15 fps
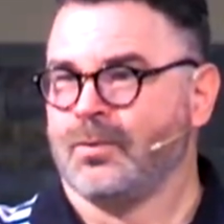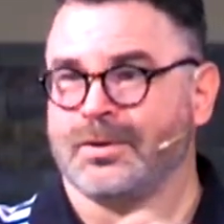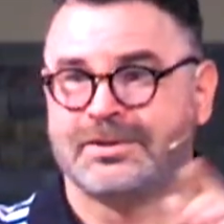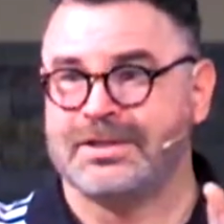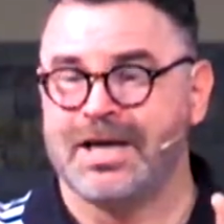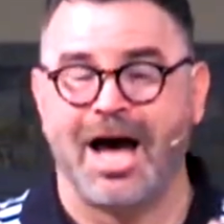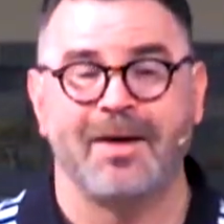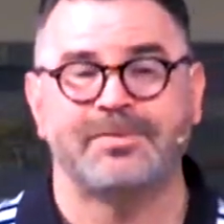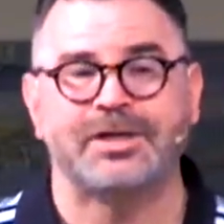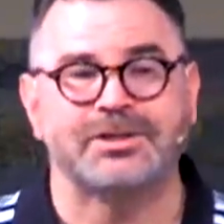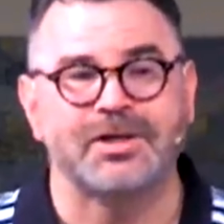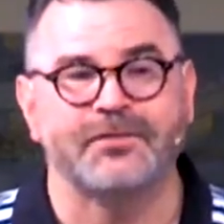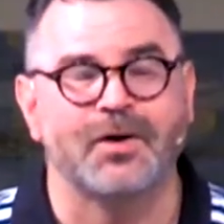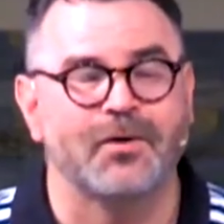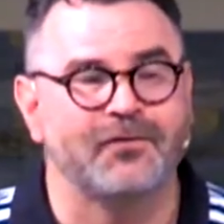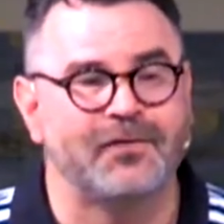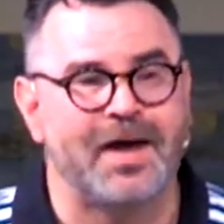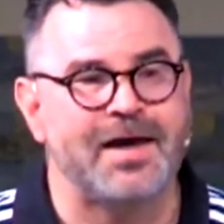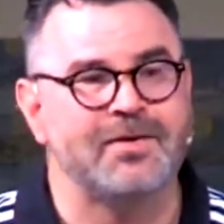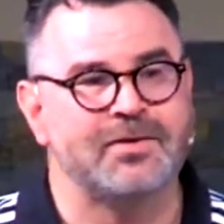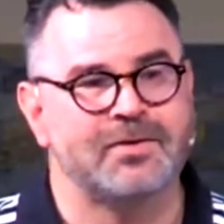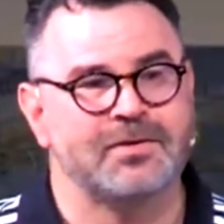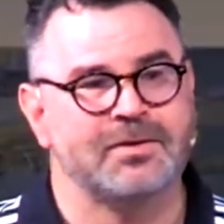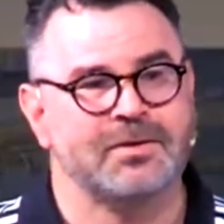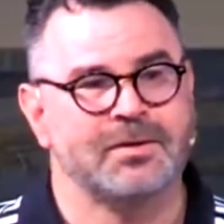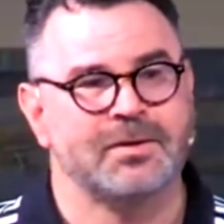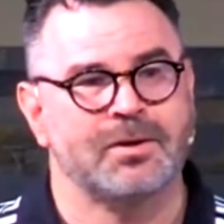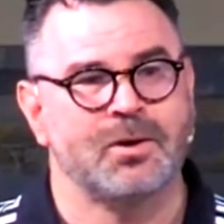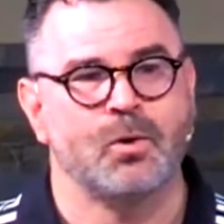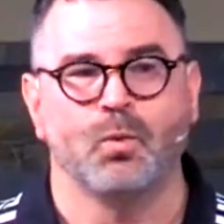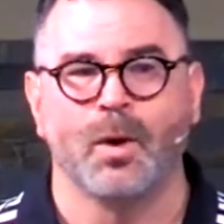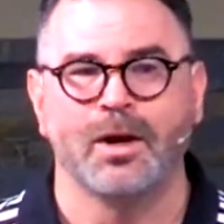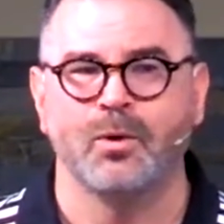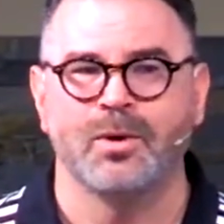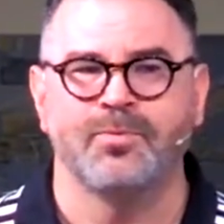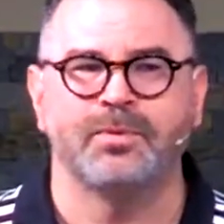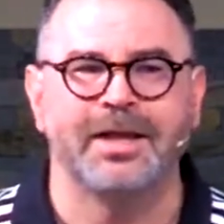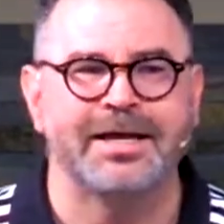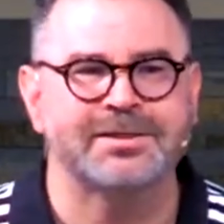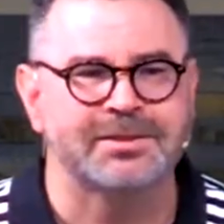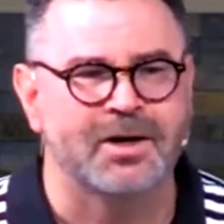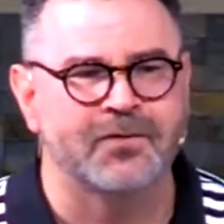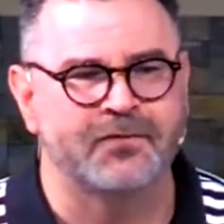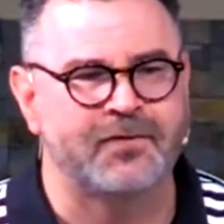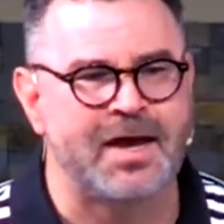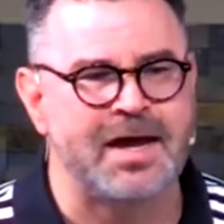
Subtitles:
What's the object of our faith? Where do we place our